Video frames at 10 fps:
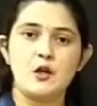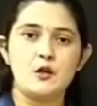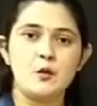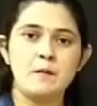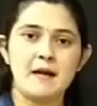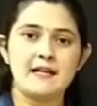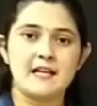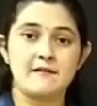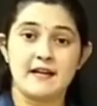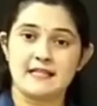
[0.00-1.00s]
You might
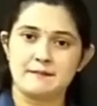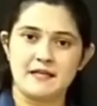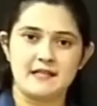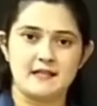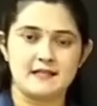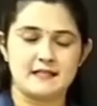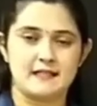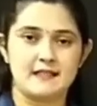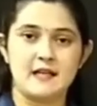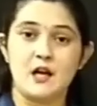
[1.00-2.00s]
have experienced
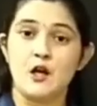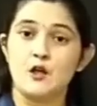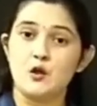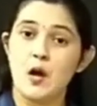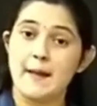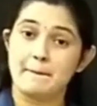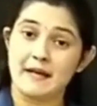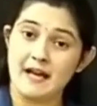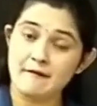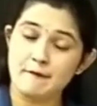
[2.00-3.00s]
it. You
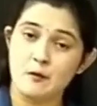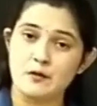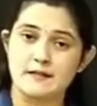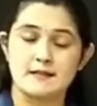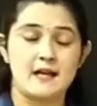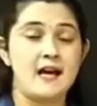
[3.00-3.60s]
apply force.